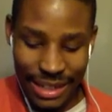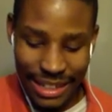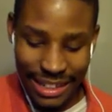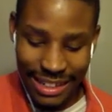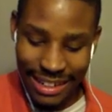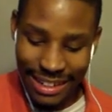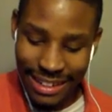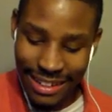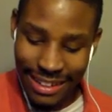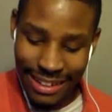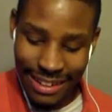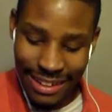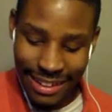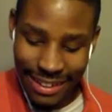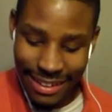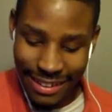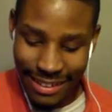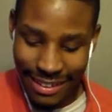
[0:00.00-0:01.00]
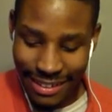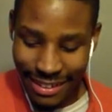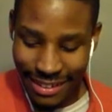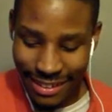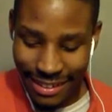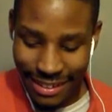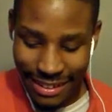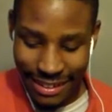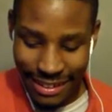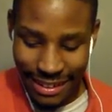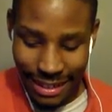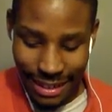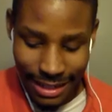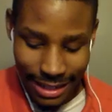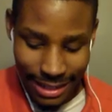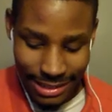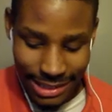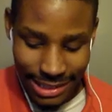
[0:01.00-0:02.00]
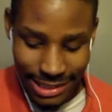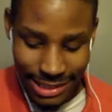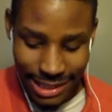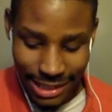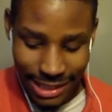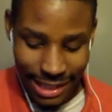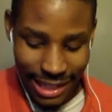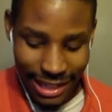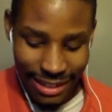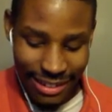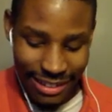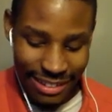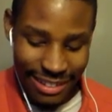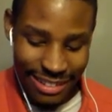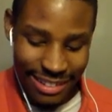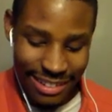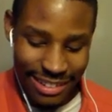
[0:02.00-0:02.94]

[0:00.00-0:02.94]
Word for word: but I just. Oh yeah, by the way, out.